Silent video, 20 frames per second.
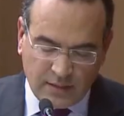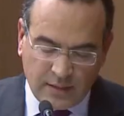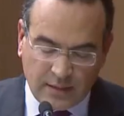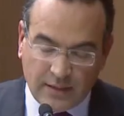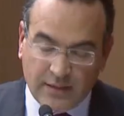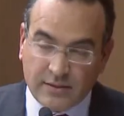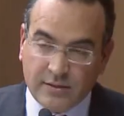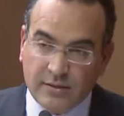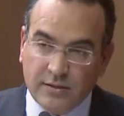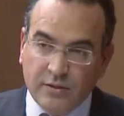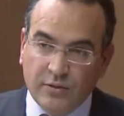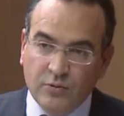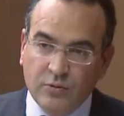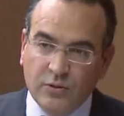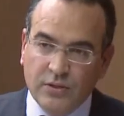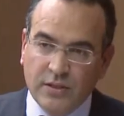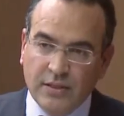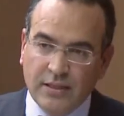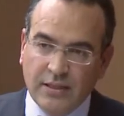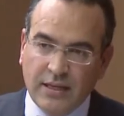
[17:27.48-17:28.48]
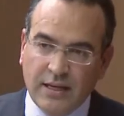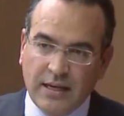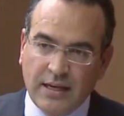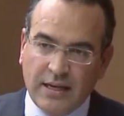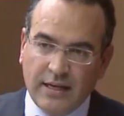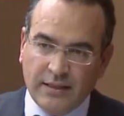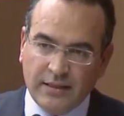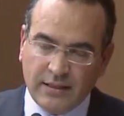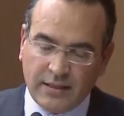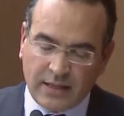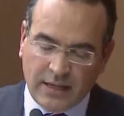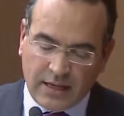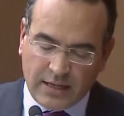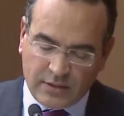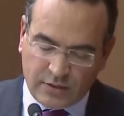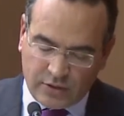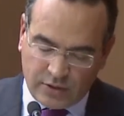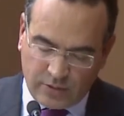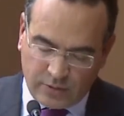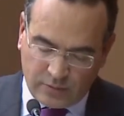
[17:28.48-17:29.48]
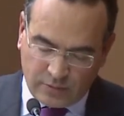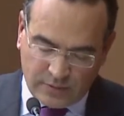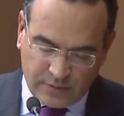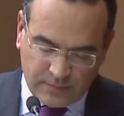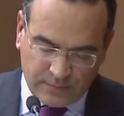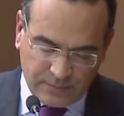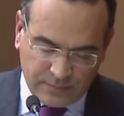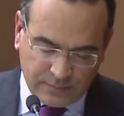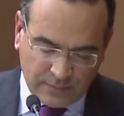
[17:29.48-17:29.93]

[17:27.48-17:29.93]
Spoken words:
institutions, and NGOs,